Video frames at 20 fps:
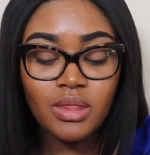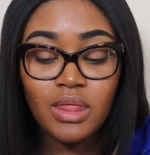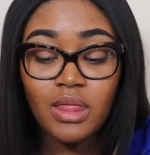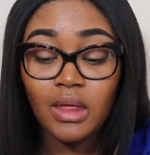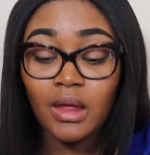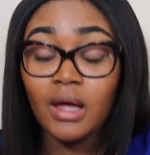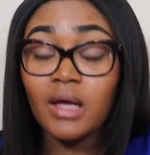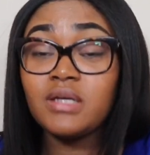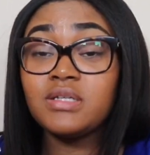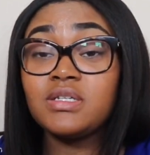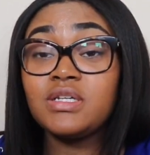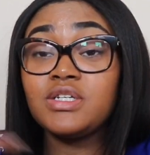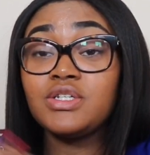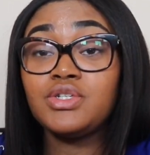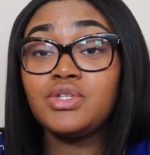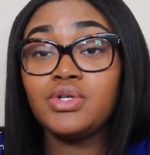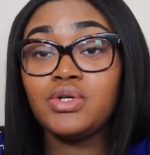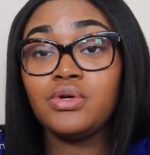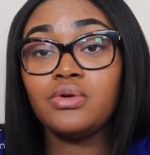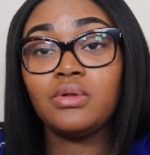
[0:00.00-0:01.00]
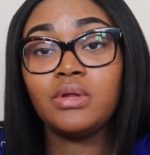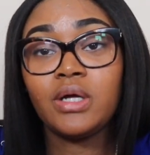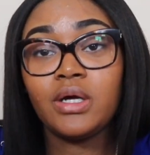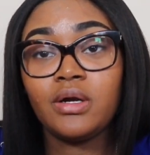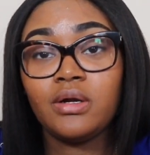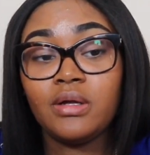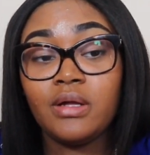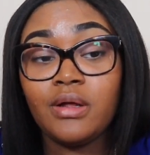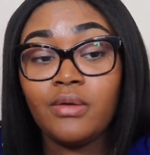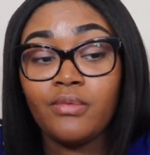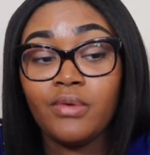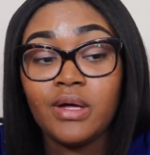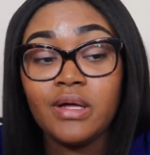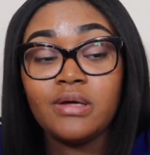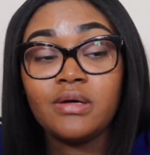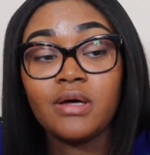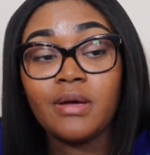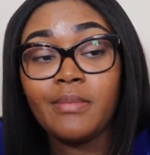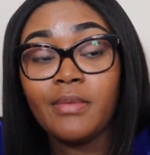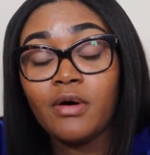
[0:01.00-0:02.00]
because this dude, literally, when he
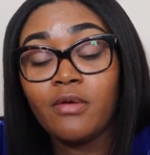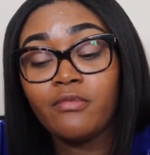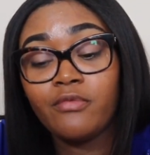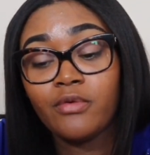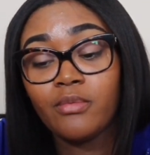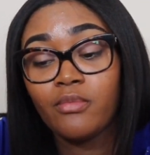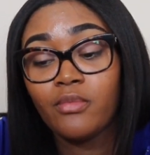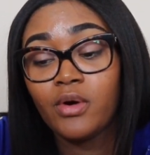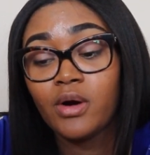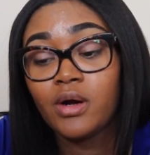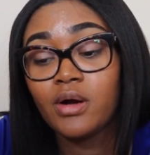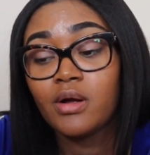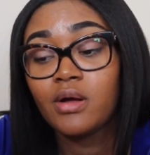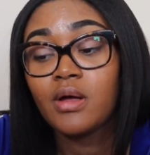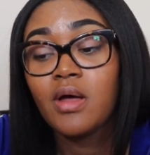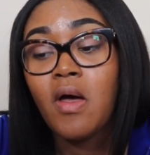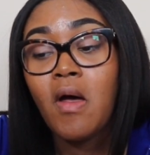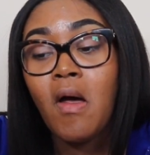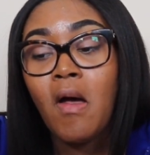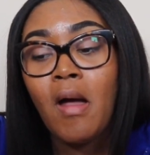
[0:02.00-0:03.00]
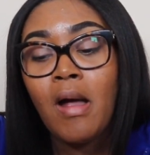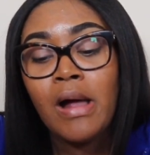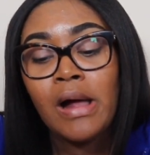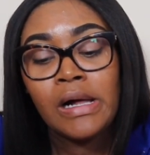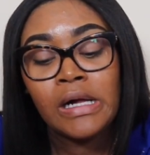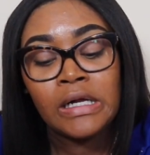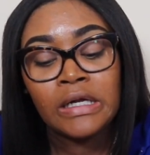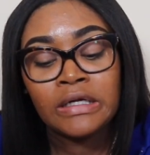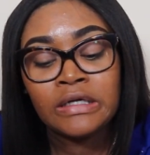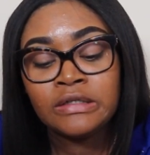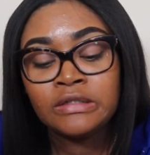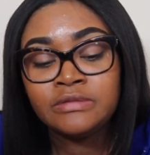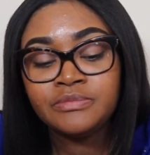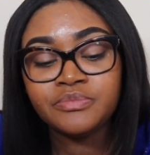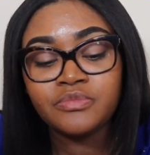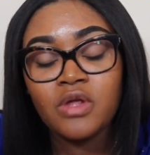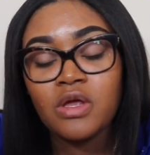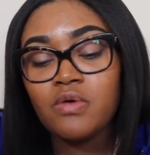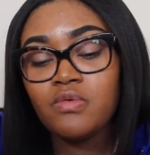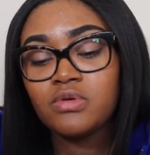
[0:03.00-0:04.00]
come home from work,
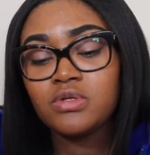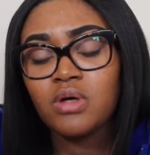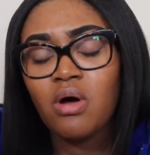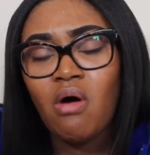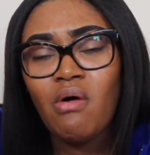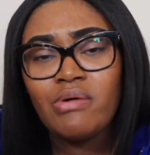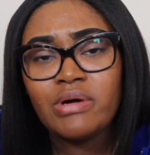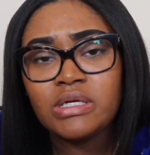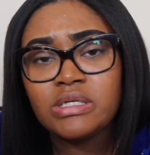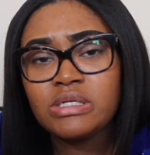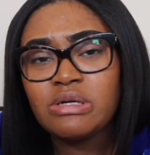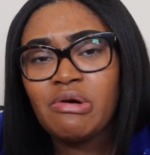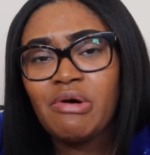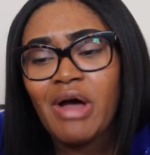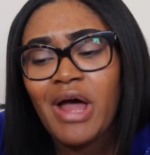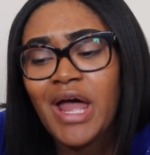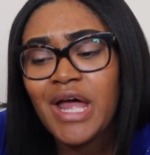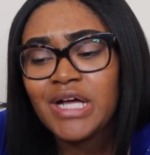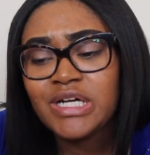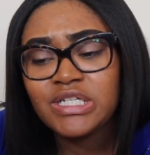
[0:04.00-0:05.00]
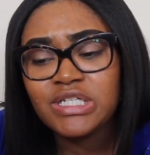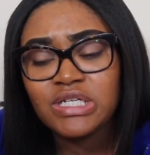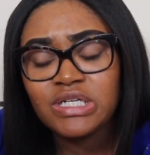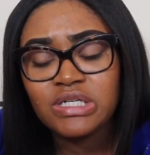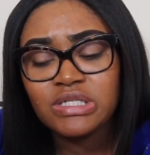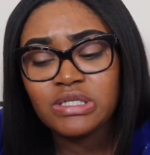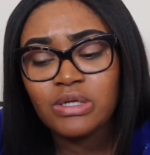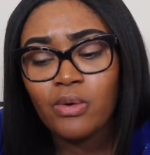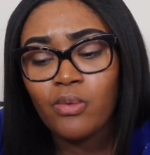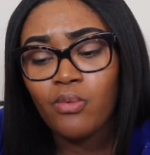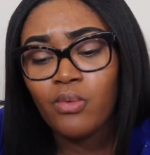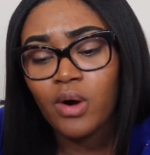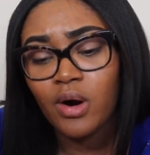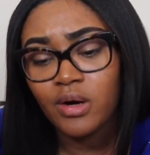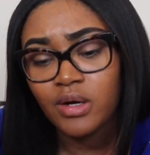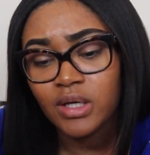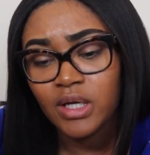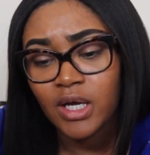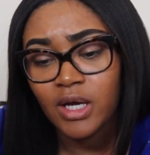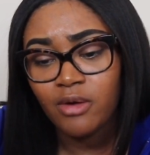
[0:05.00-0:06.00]
he was always so anxious and
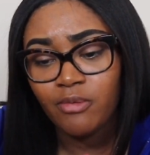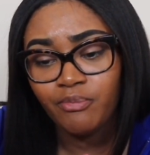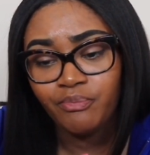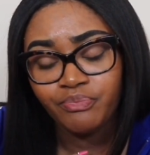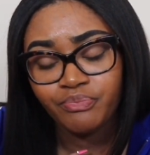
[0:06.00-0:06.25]
worked up.